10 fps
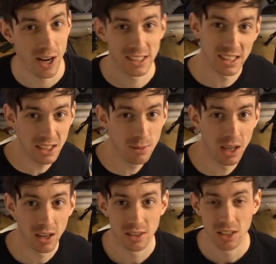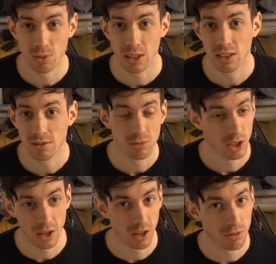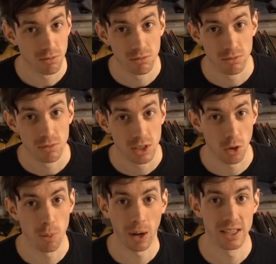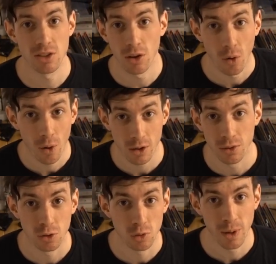write the email that we gonna, you know, place our order of those